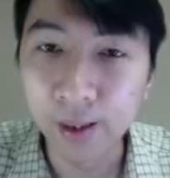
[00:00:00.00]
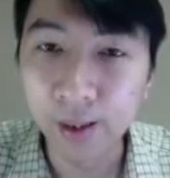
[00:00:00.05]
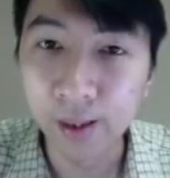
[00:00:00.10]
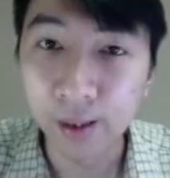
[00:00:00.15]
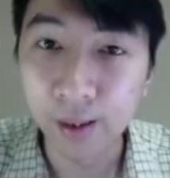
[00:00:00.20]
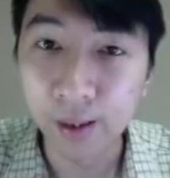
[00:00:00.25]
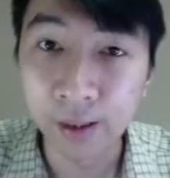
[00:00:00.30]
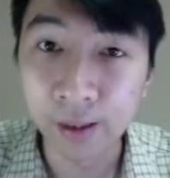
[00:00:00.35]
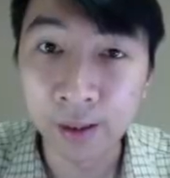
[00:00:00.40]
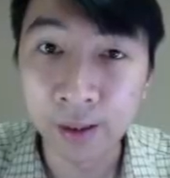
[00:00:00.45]

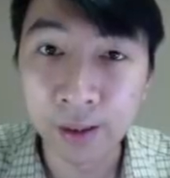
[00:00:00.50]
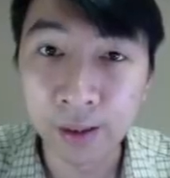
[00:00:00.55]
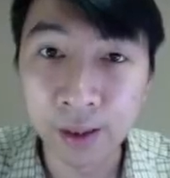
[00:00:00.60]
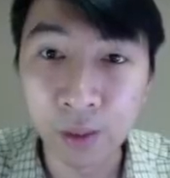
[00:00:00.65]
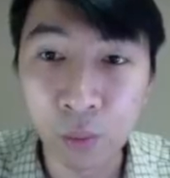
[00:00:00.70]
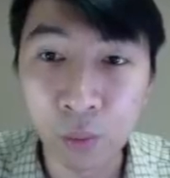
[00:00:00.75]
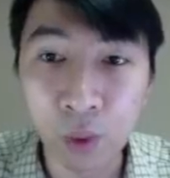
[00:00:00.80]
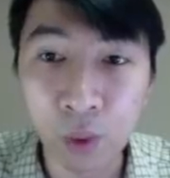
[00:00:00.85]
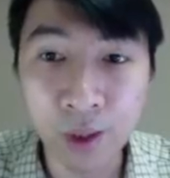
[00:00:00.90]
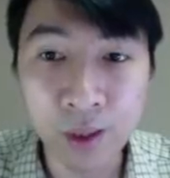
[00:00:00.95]
in the year
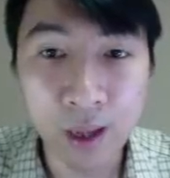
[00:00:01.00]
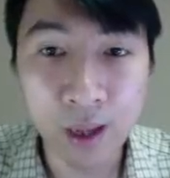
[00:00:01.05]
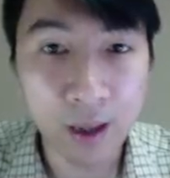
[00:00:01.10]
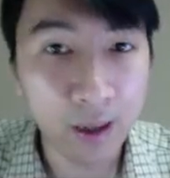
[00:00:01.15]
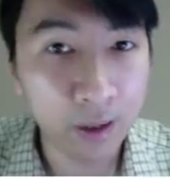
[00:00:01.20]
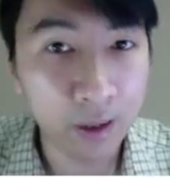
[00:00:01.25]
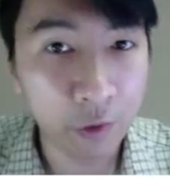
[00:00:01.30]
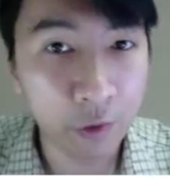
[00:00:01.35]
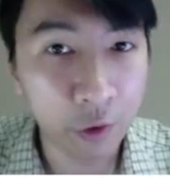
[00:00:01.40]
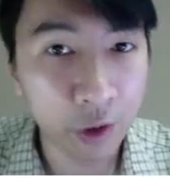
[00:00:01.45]

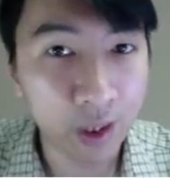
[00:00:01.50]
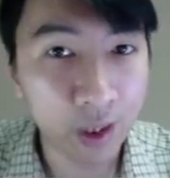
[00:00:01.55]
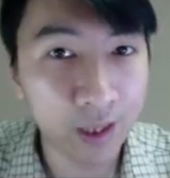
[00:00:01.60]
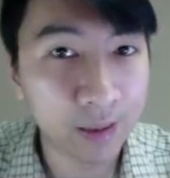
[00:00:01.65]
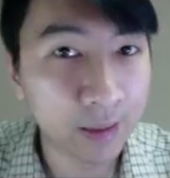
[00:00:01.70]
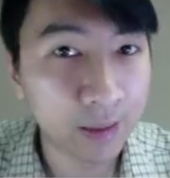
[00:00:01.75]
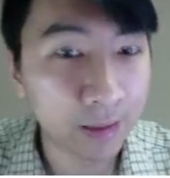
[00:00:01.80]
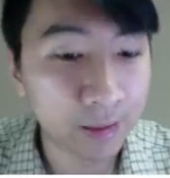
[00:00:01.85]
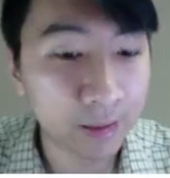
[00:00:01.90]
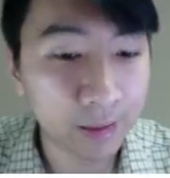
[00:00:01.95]

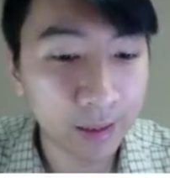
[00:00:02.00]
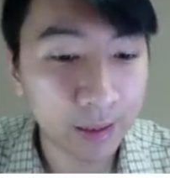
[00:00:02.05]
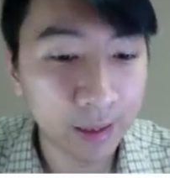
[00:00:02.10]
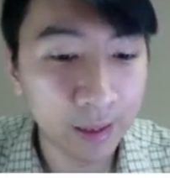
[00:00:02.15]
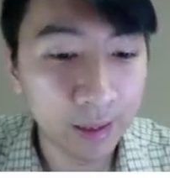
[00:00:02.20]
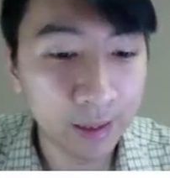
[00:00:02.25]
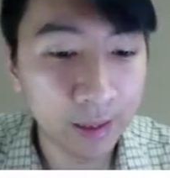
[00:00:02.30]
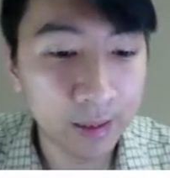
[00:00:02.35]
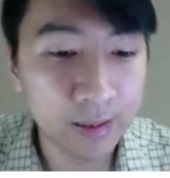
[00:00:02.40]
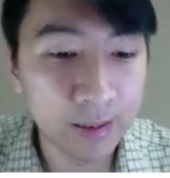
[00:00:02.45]

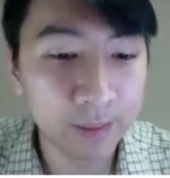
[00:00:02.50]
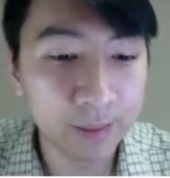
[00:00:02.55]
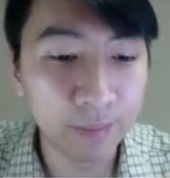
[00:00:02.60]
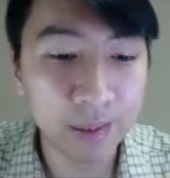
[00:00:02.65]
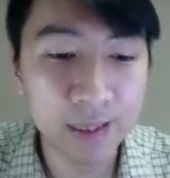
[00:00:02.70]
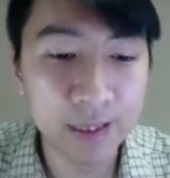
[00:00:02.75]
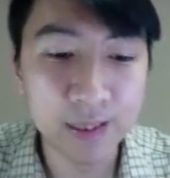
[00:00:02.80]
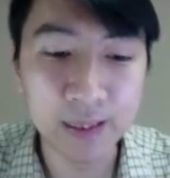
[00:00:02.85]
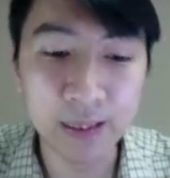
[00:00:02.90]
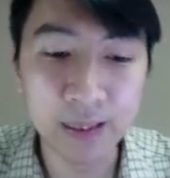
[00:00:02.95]
198
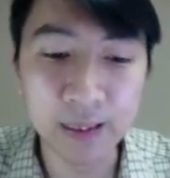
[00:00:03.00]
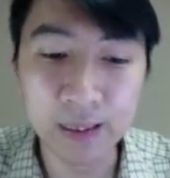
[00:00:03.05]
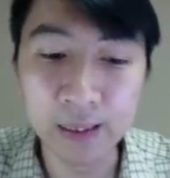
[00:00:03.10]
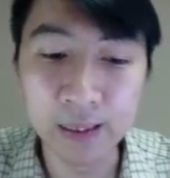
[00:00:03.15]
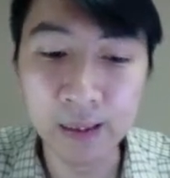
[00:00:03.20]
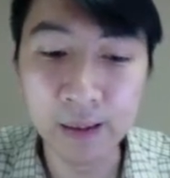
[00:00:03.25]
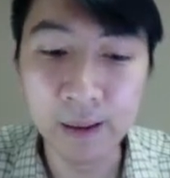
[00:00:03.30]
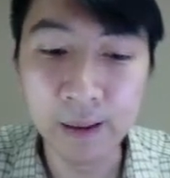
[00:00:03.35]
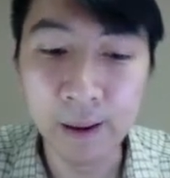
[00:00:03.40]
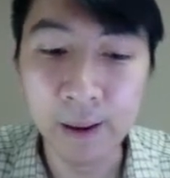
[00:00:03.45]

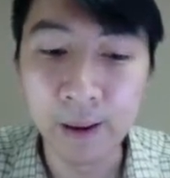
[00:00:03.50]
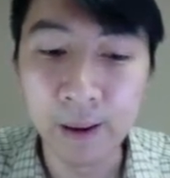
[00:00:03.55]
BCE,